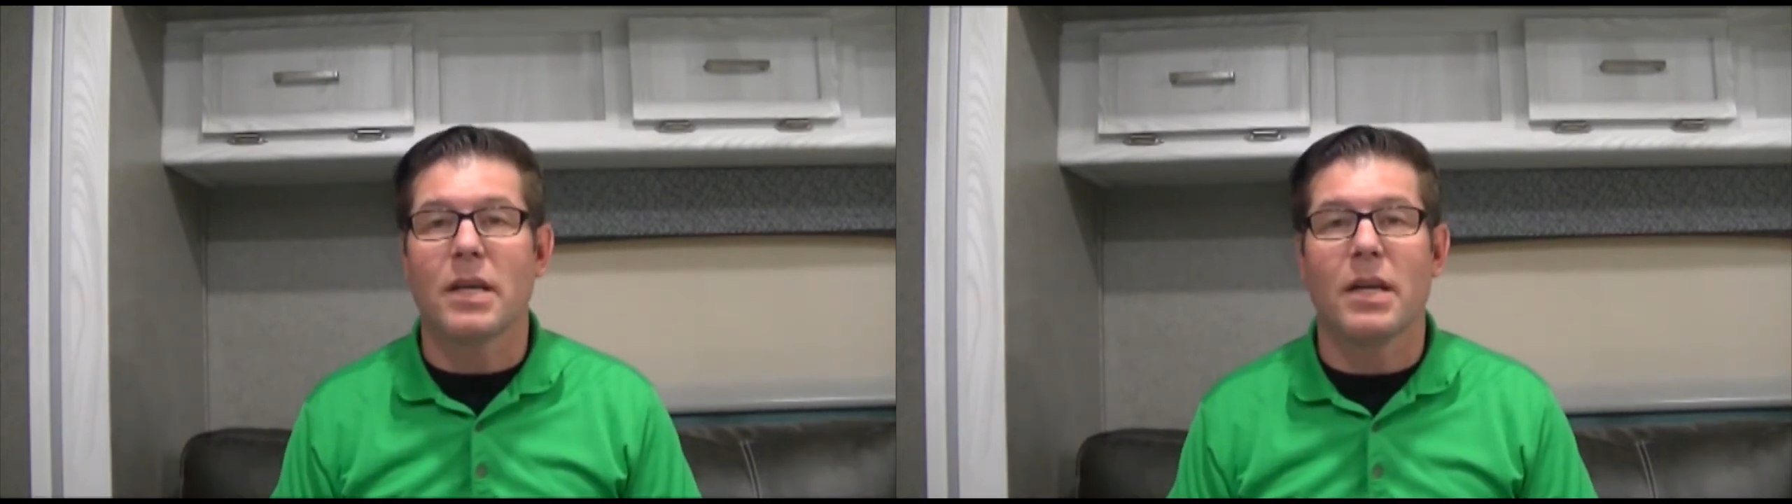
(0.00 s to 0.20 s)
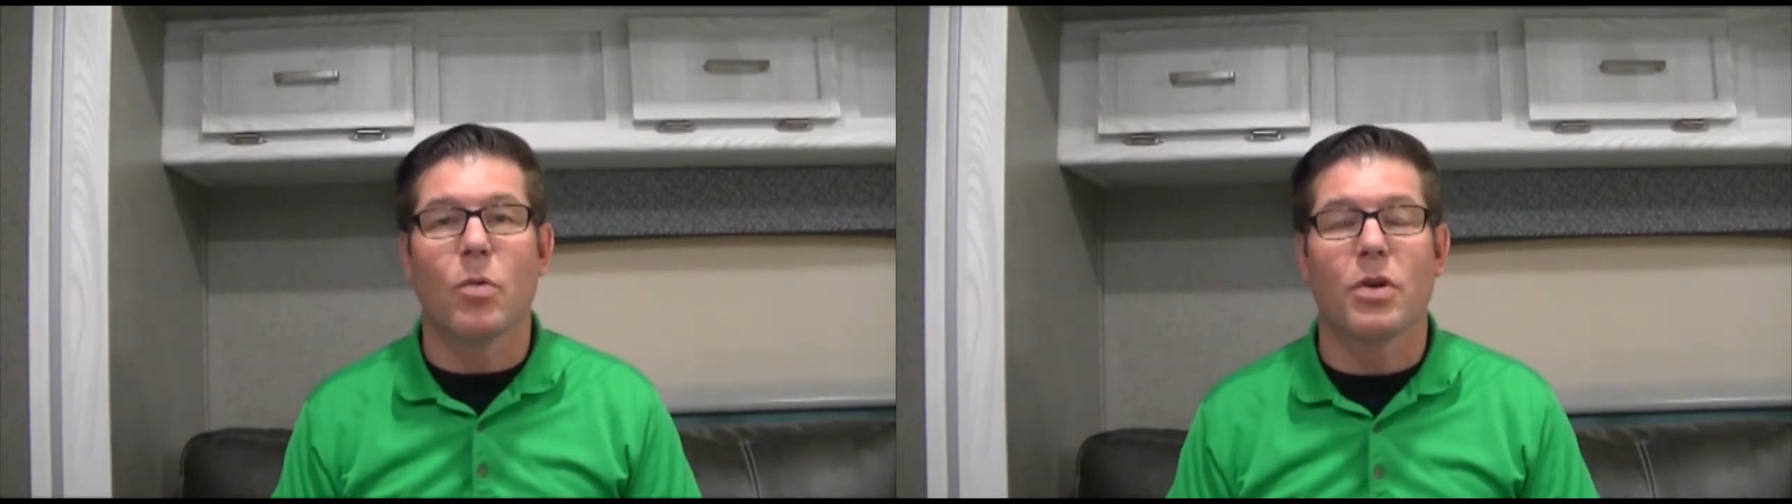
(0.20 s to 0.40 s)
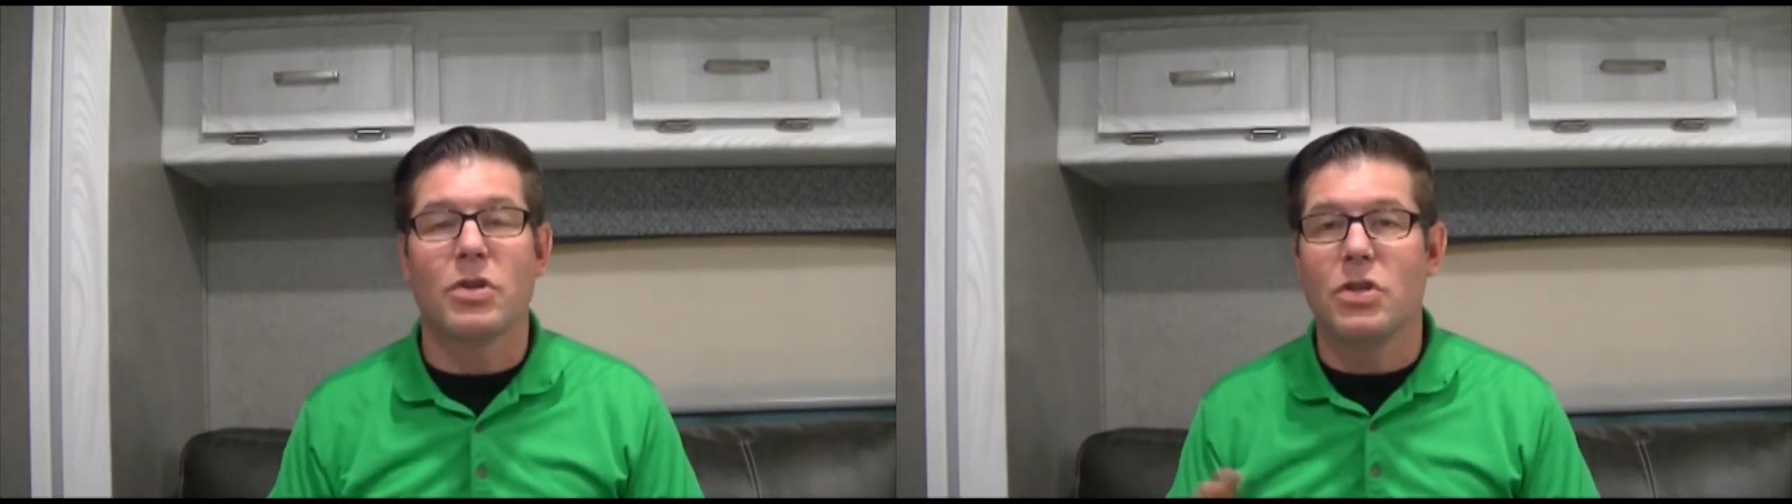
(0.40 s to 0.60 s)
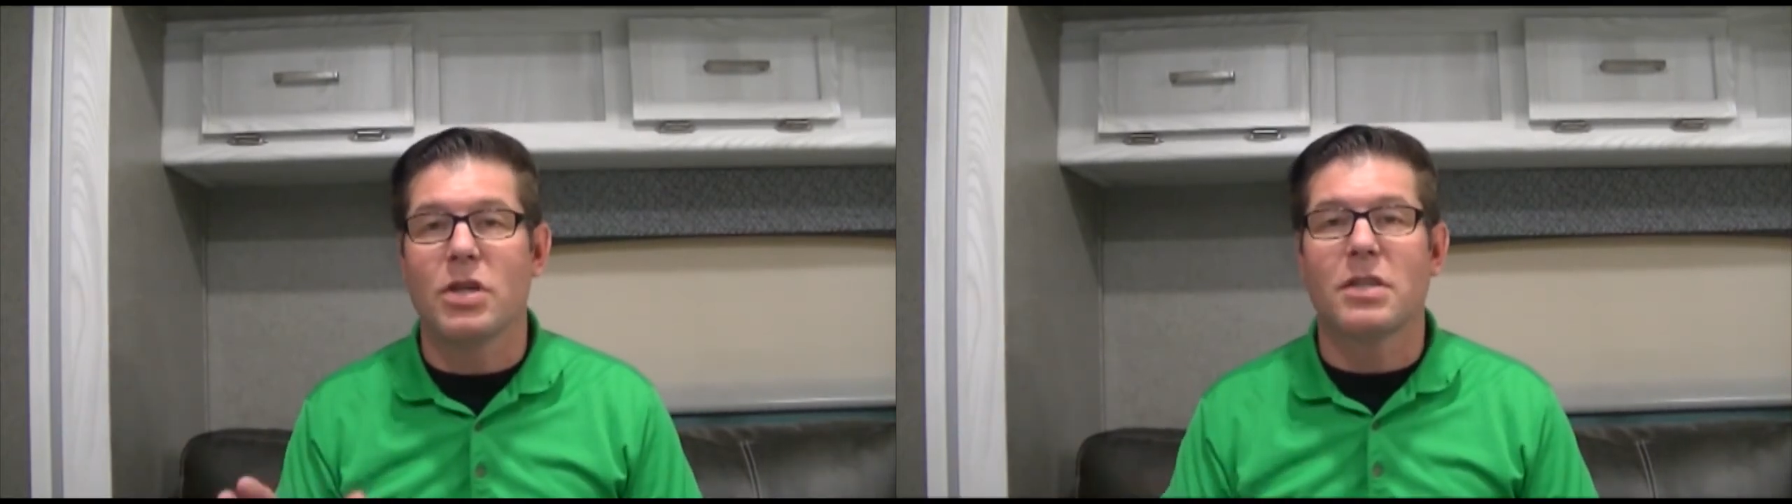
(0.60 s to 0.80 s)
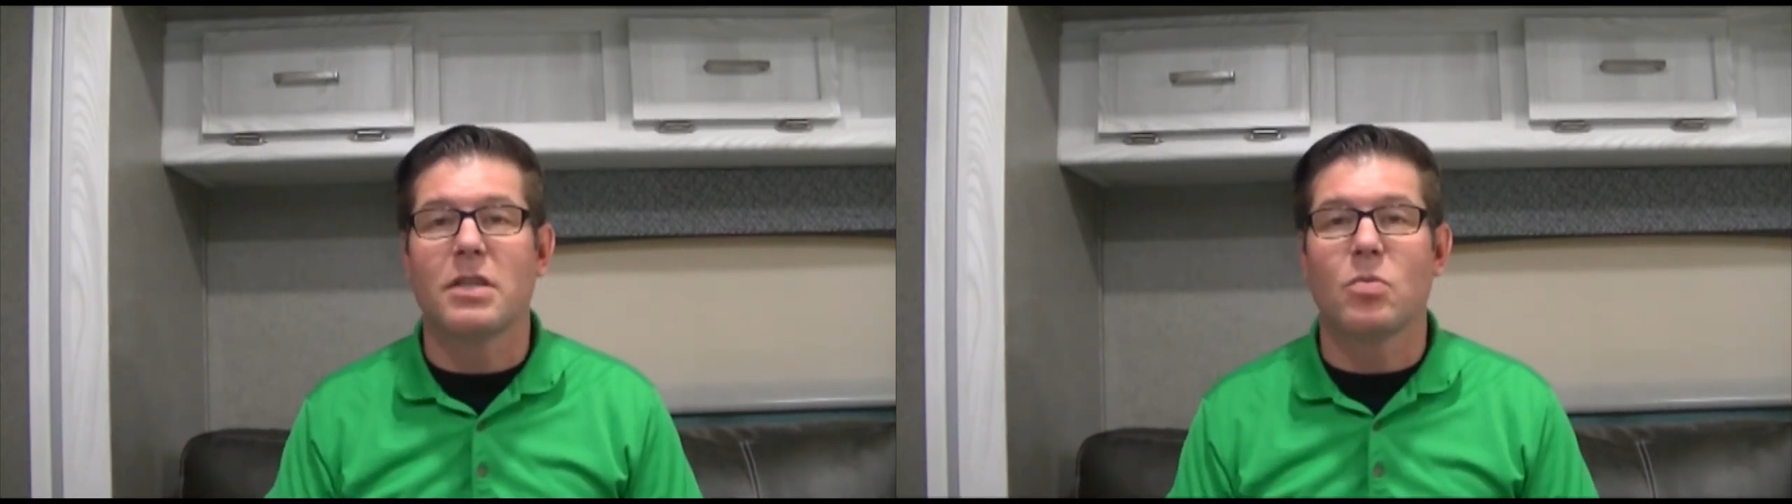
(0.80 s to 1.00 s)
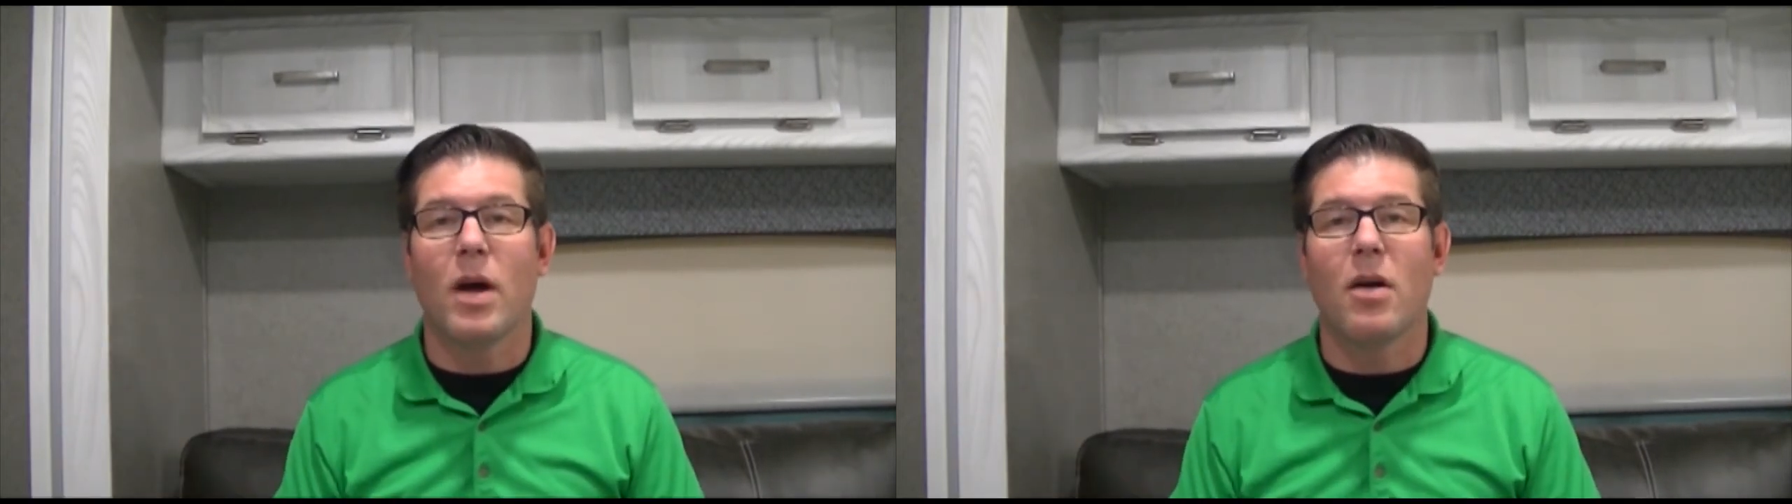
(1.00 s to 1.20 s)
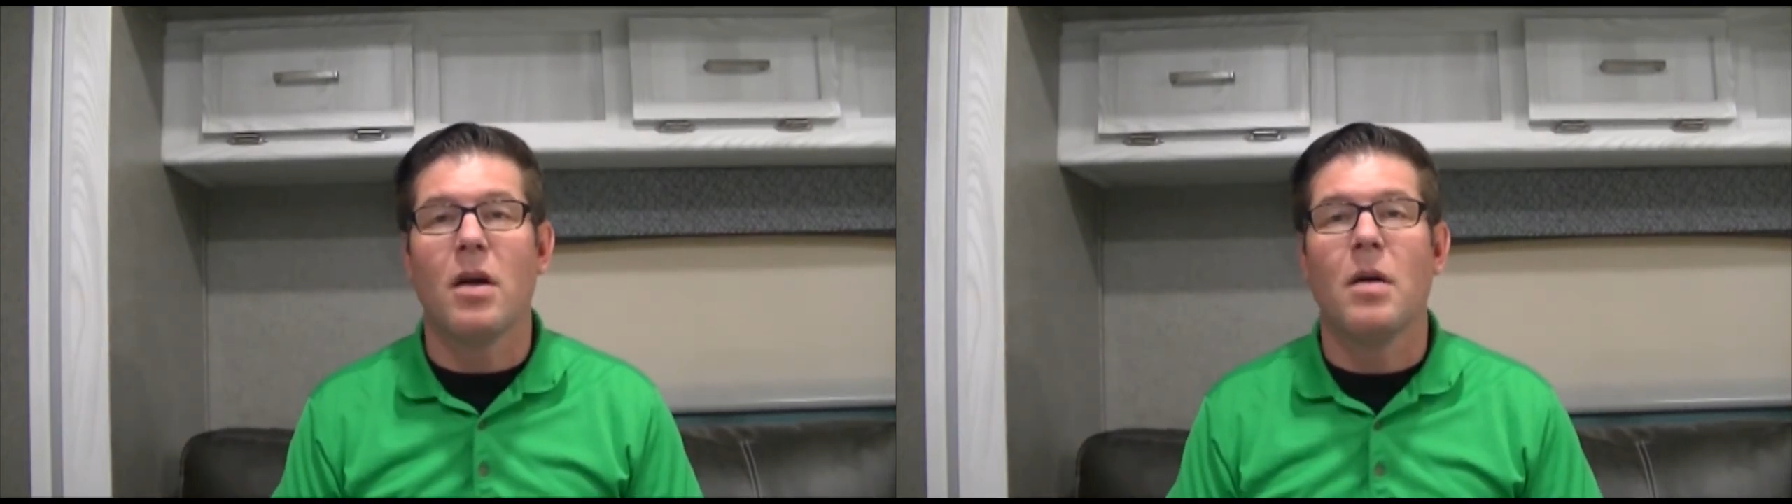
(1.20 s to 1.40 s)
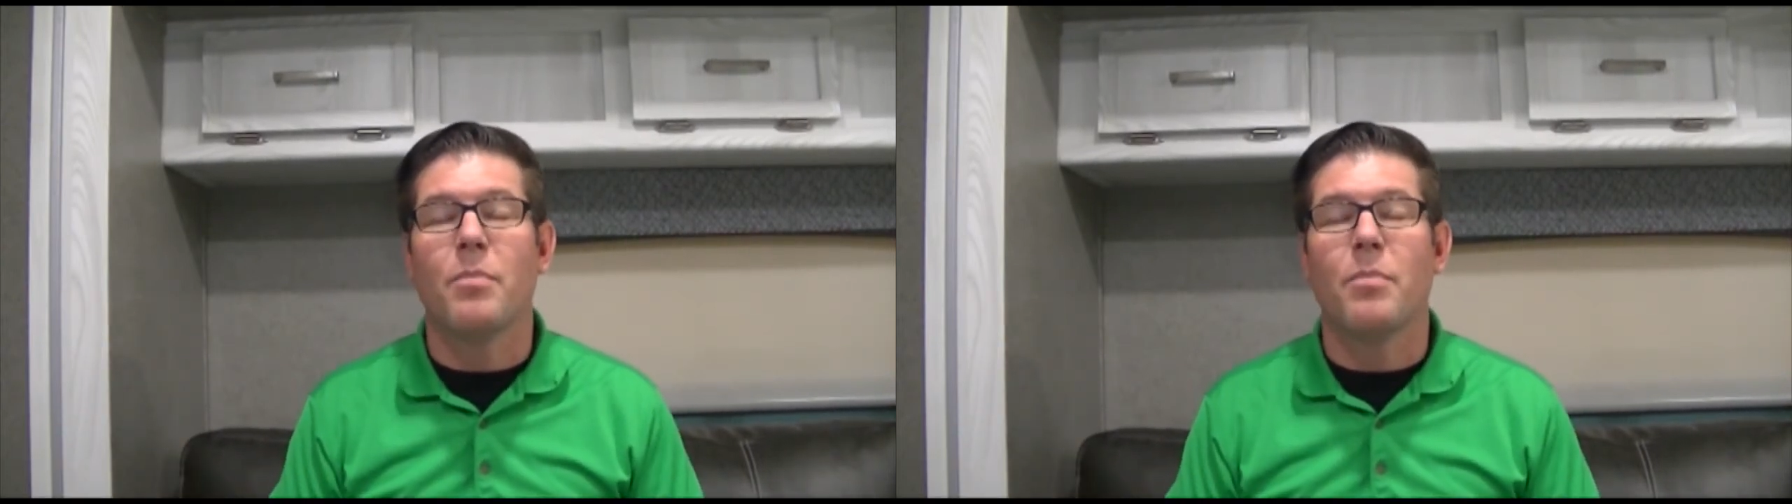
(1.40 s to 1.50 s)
and it works just as well